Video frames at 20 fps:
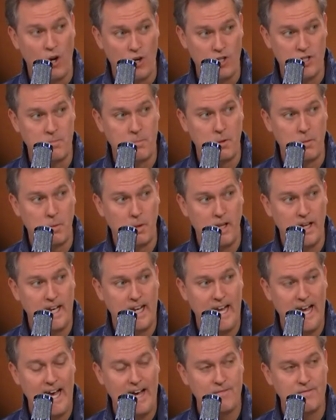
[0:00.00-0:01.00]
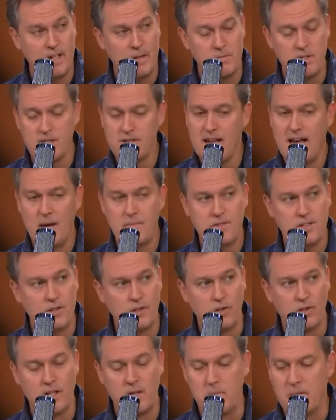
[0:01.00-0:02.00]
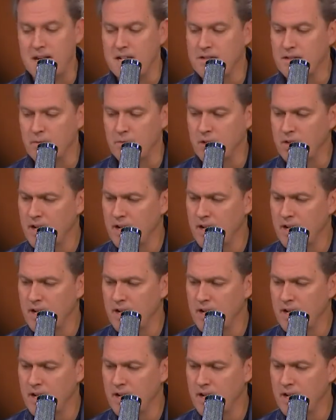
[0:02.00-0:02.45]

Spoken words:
yards per play at halftime. Just absolutely amazing.